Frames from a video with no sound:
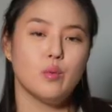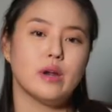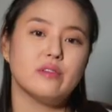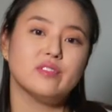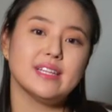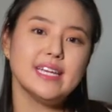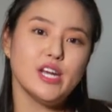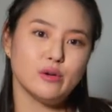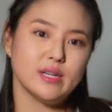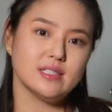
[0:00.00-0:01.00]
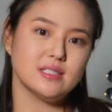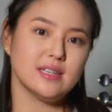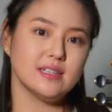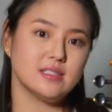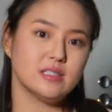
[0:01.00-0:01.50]
What I've really noticed
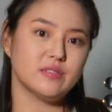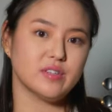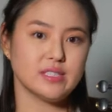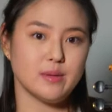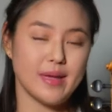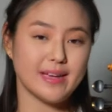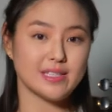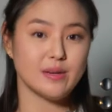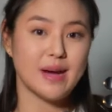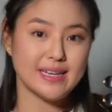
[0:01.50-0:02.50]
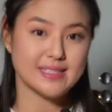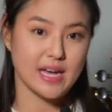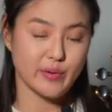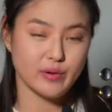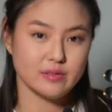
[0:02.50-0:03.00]
is the difference it makes in my
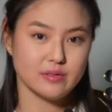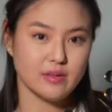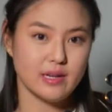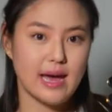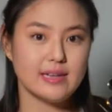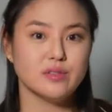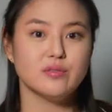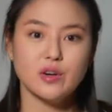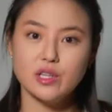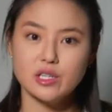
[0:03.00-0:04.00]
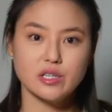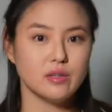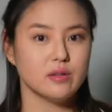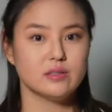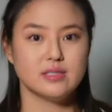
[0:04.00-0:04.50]
sound. It has a
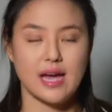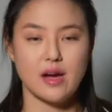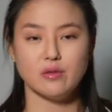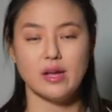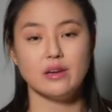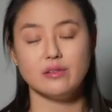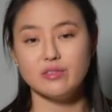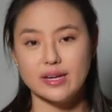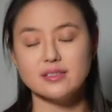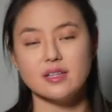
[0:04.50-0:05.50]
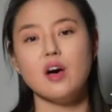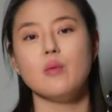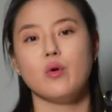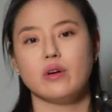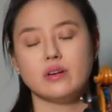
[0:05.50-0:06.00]
fuller sound and it rings a
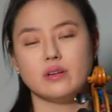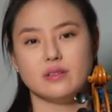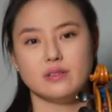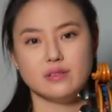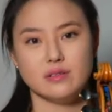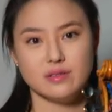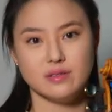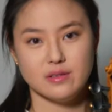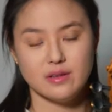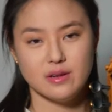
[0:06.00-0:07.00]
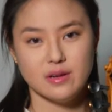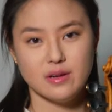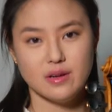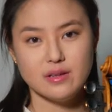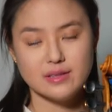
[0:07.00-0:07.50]
lot more.
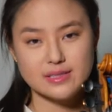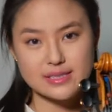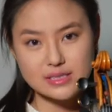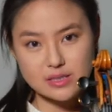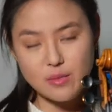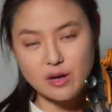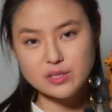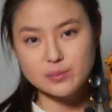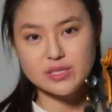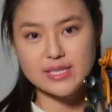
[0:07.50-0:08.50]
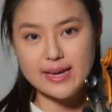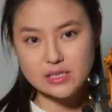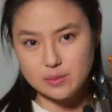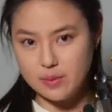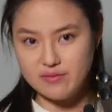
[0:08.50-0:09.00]
The system also
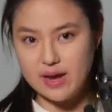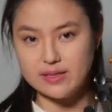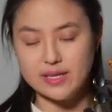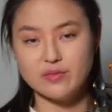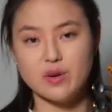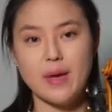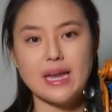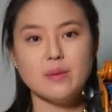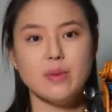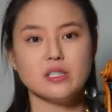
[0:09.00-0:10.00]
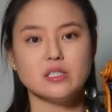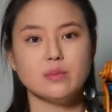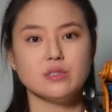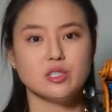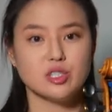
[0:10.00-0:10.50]
protects my violin from any
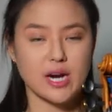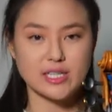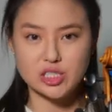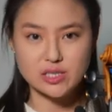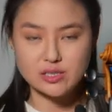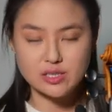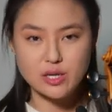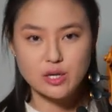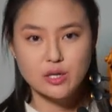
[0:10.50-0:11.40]
possible scratches